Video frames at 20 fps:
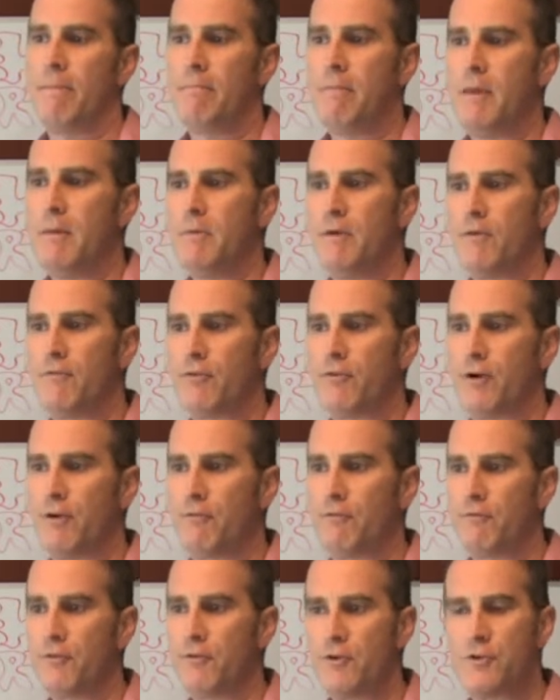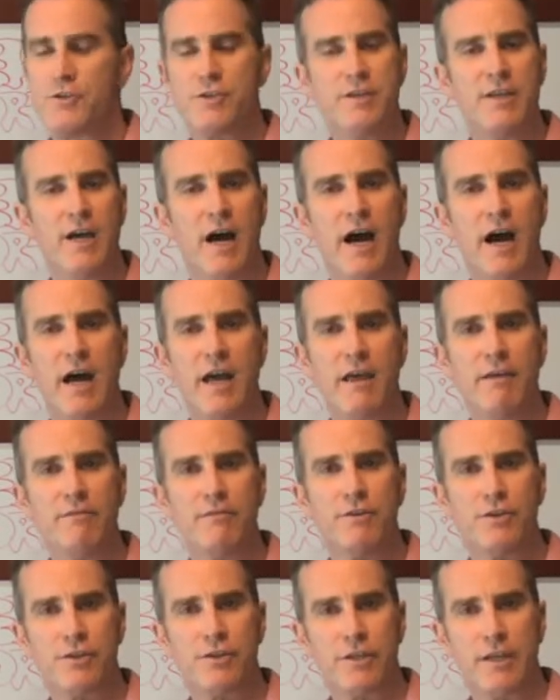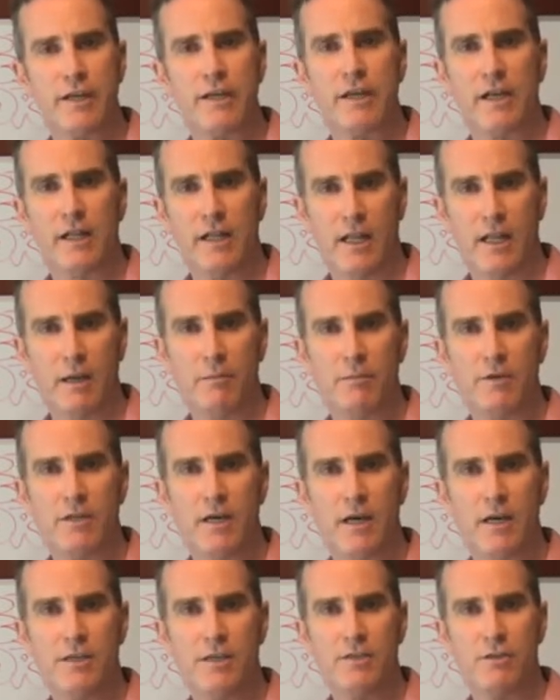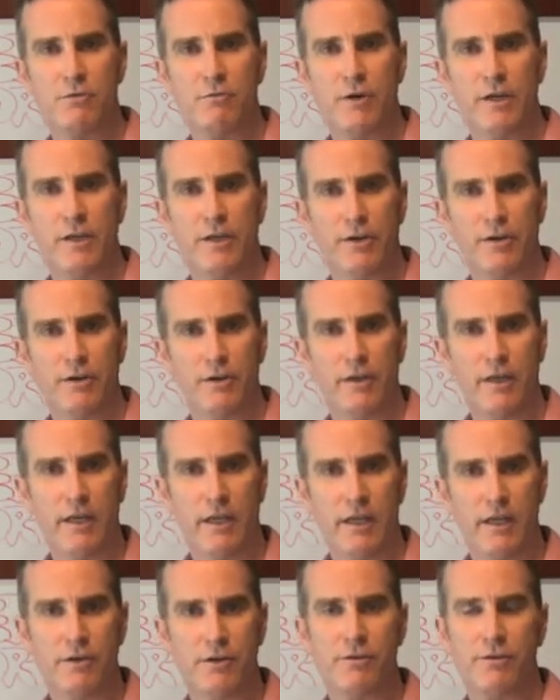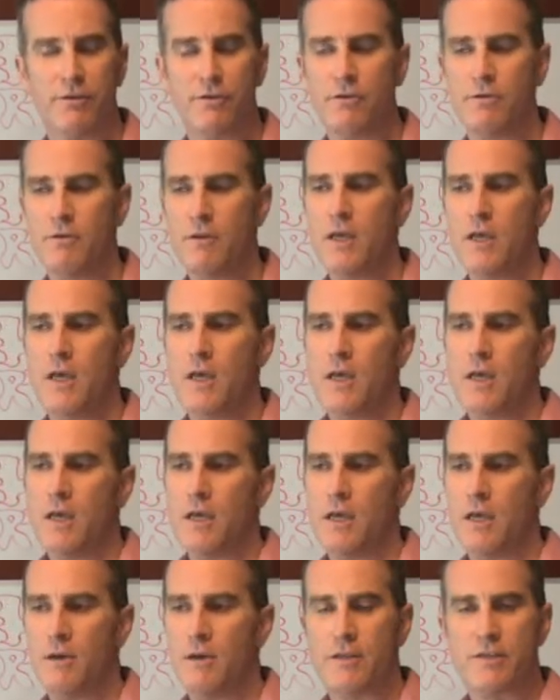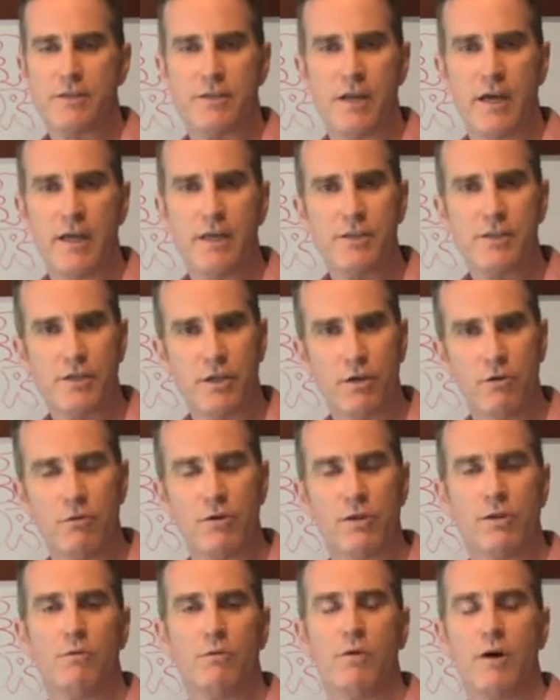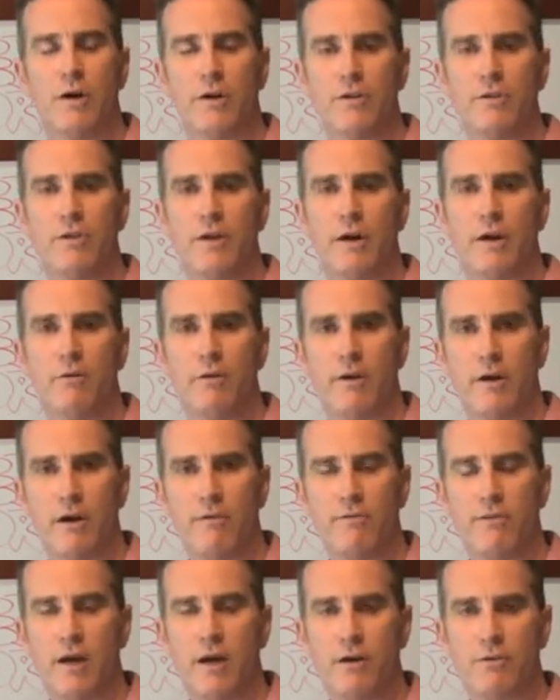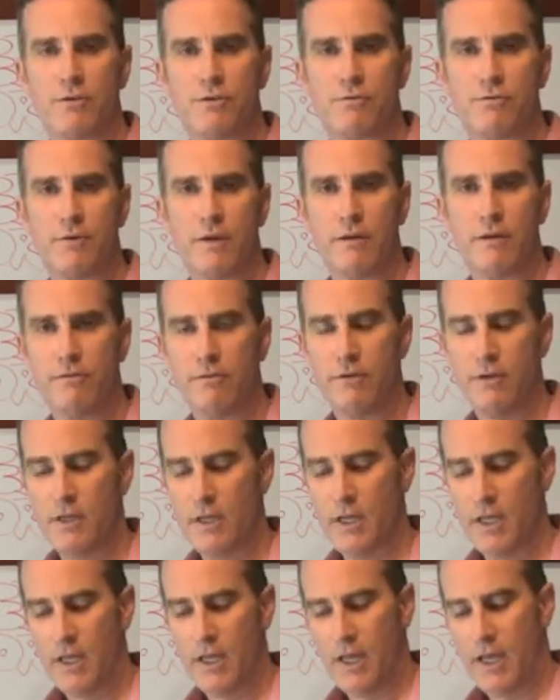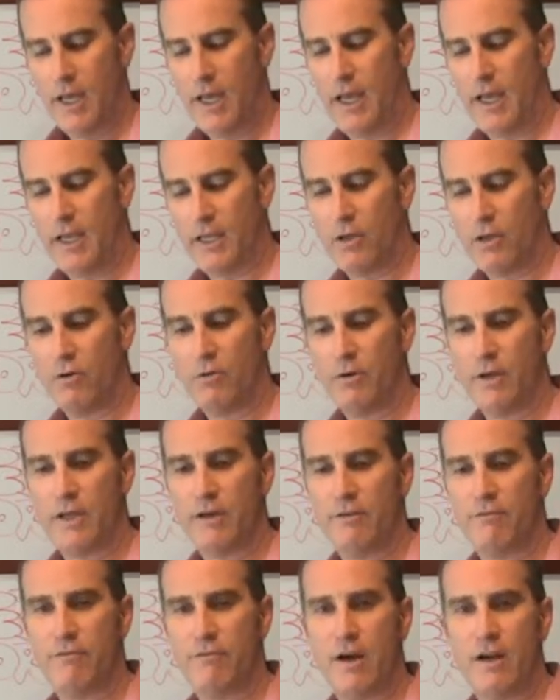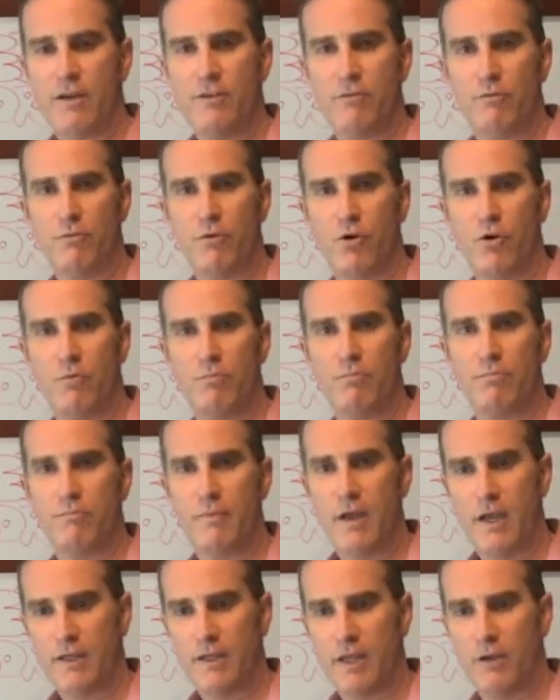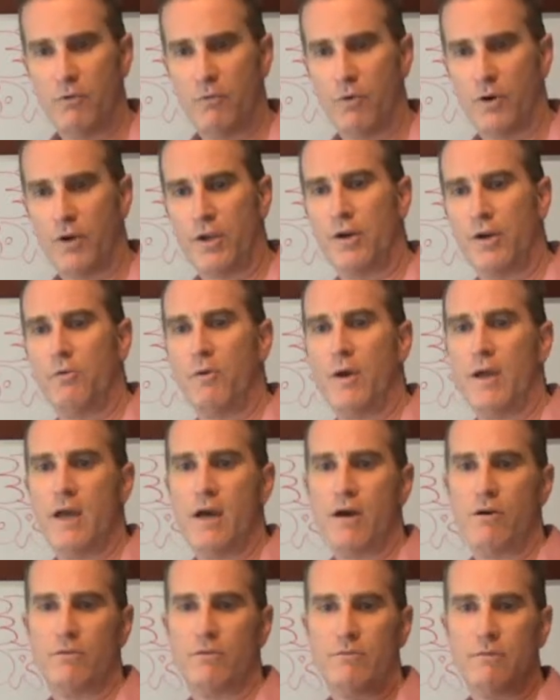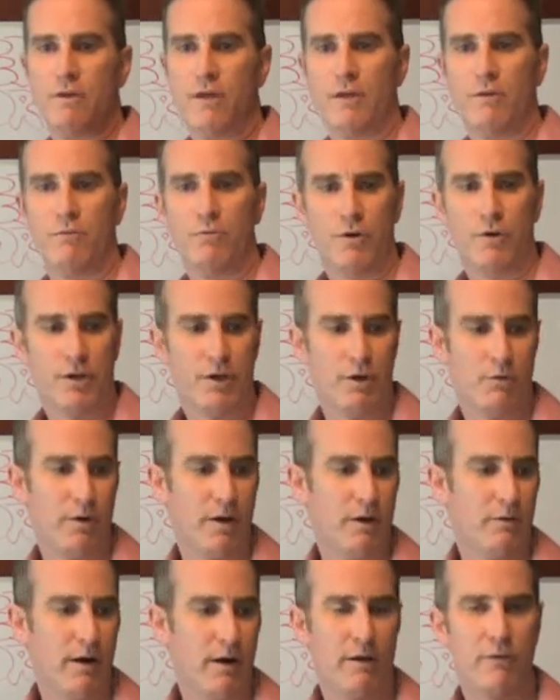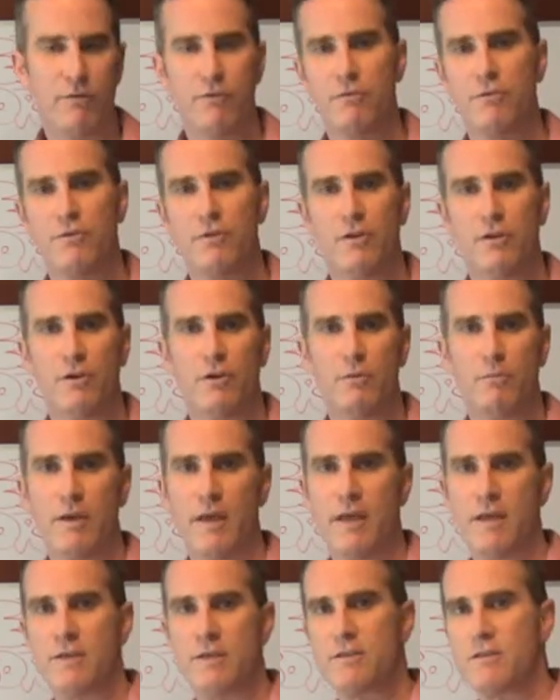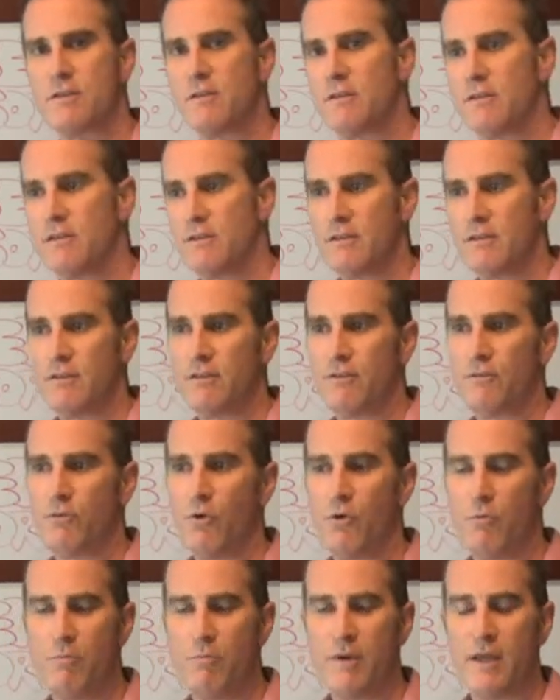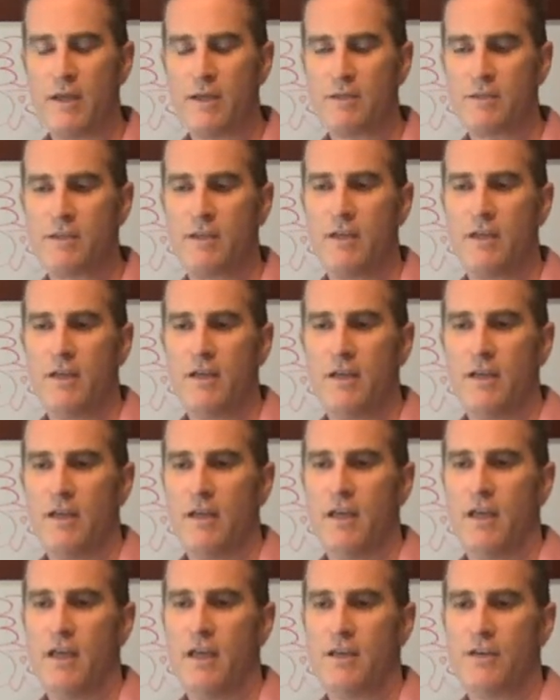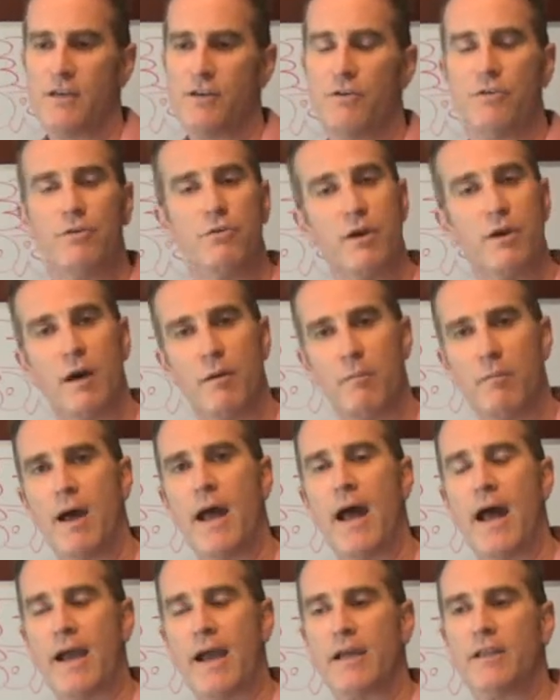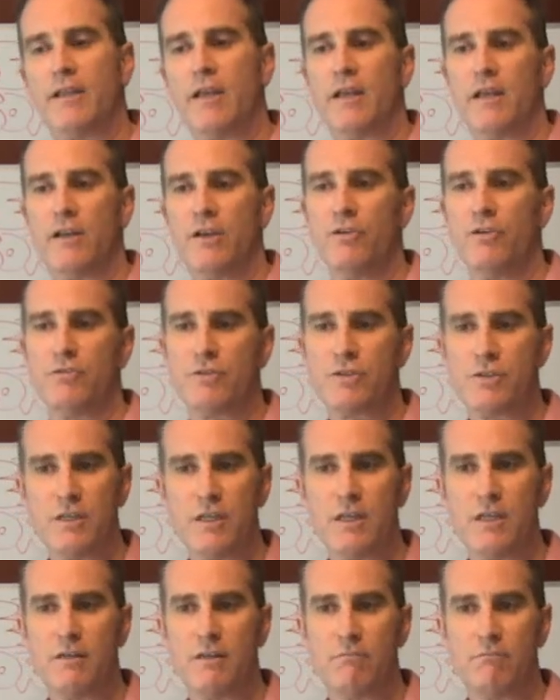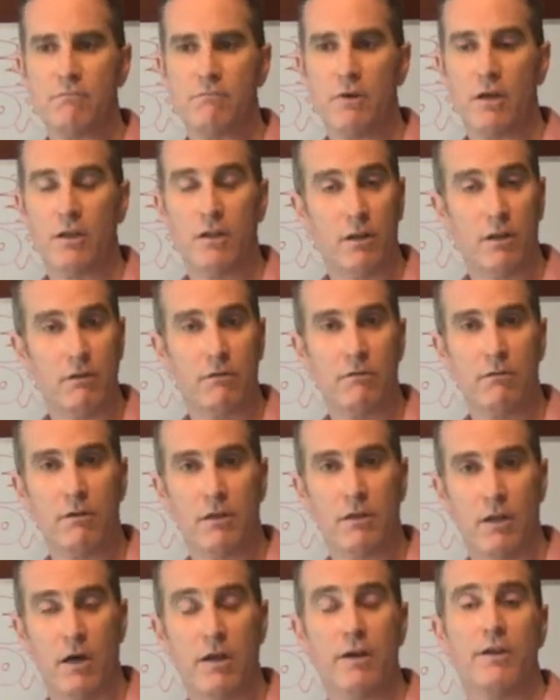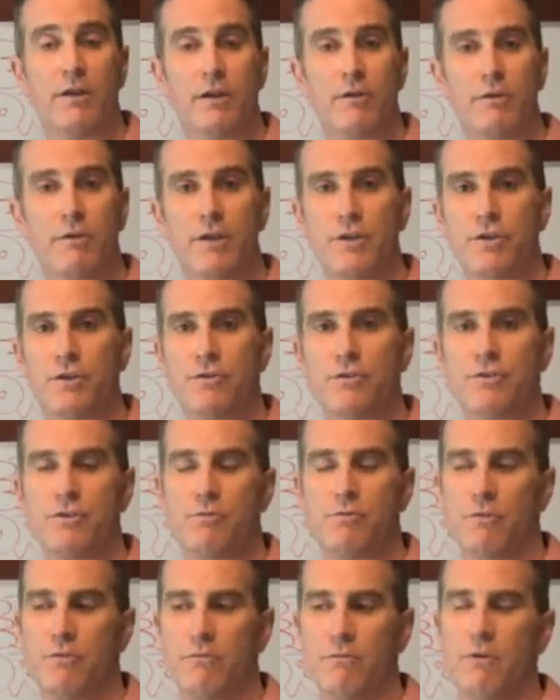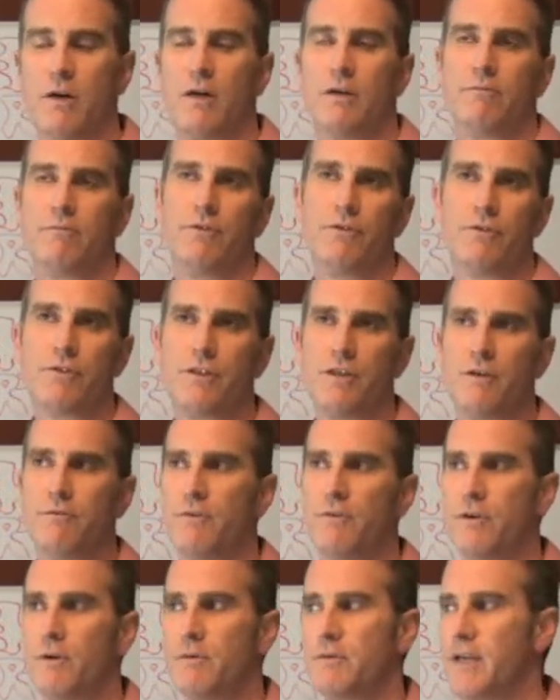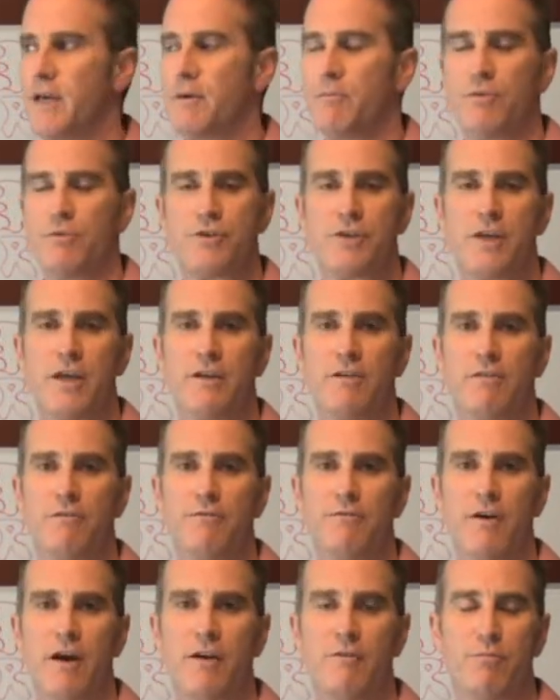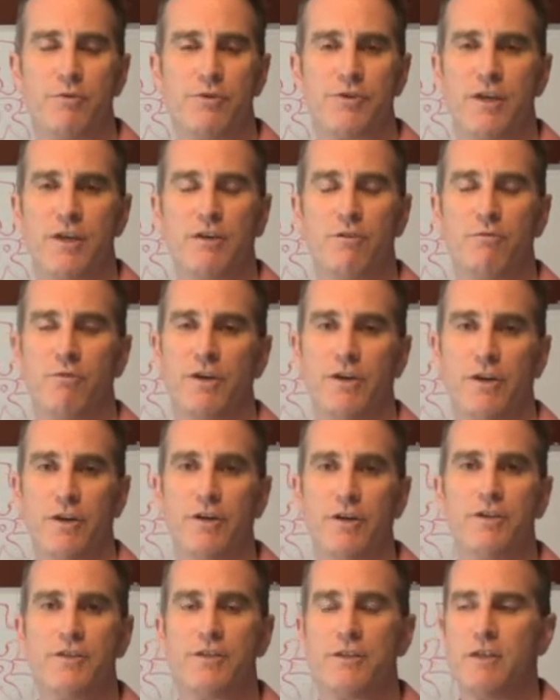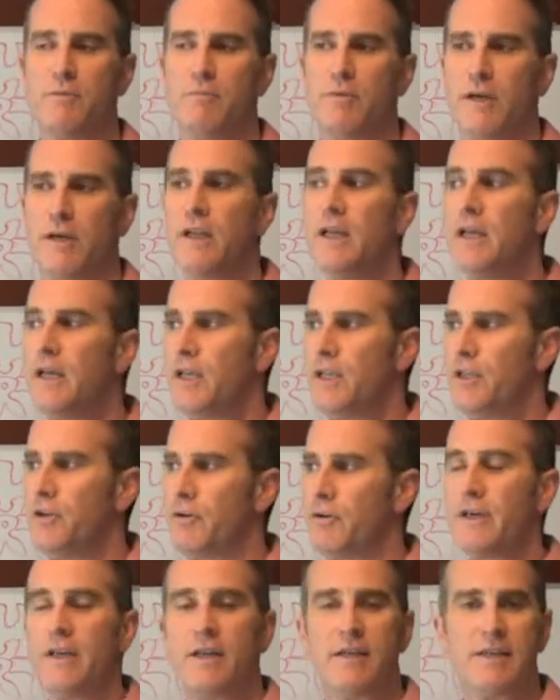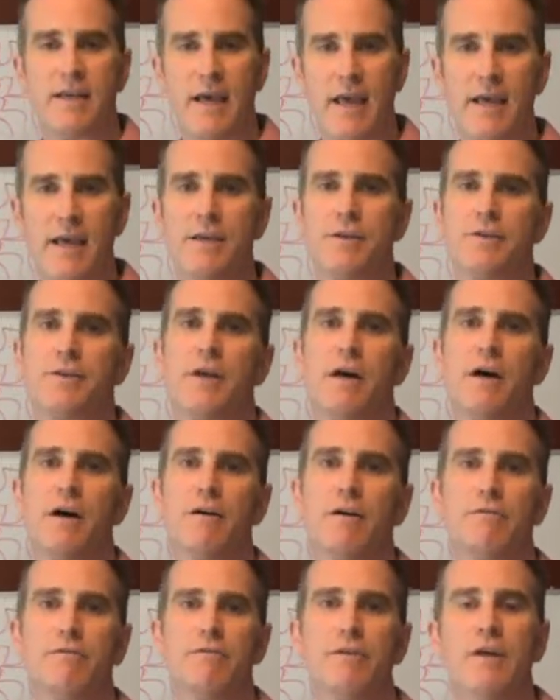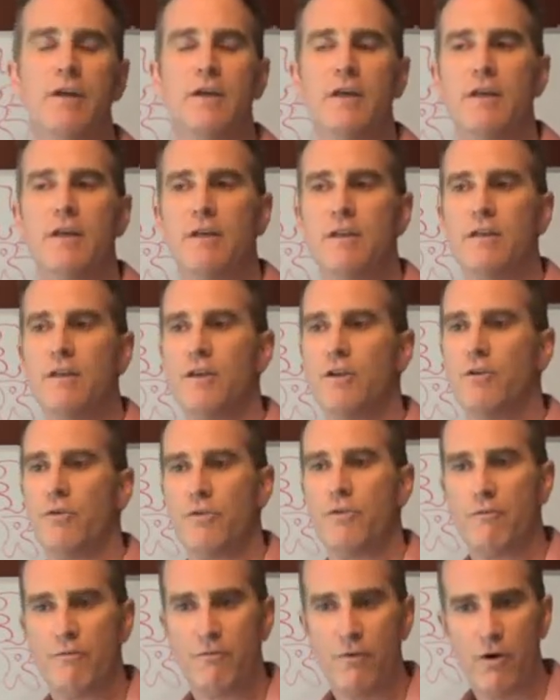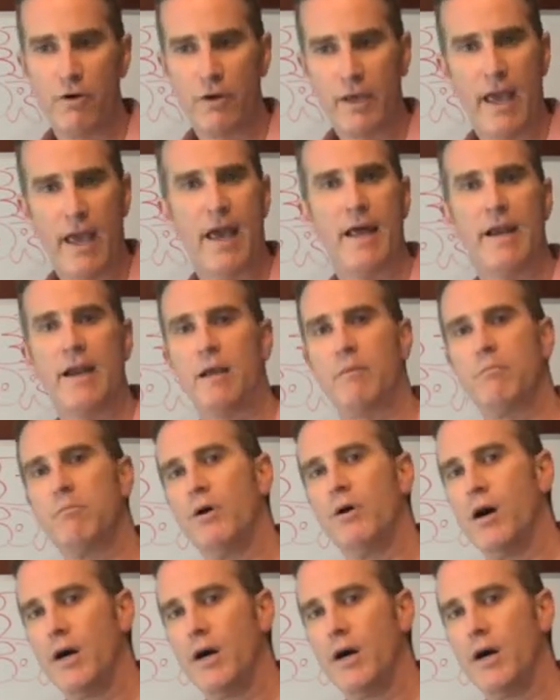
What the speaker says: maybe for a first dive, just to get acclimatized to what you're getting into, it's nice to go in the water there right off the house reef and go in, find the rope, and then work your way out and work your way around through the little maze, the rope maze, until you come back. And then you'll see a lot of the creatures. You'll see a very 10% of 5% of what you're going to see, but you'll get a taste of, the volcanic